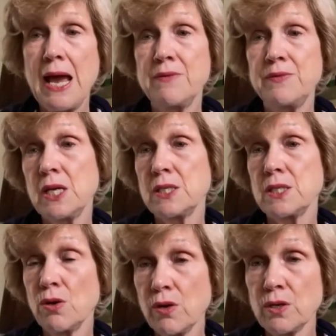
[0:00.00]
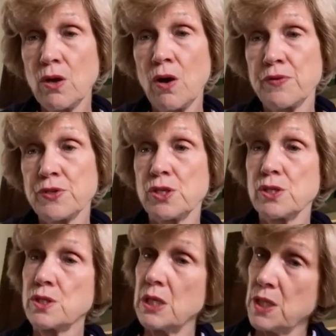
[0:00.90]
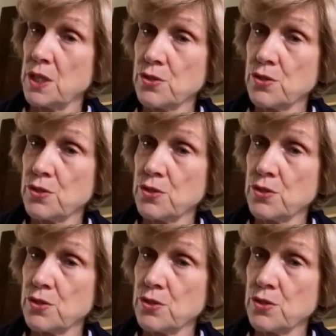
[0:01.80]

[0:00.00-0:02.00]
and the editorial offices that did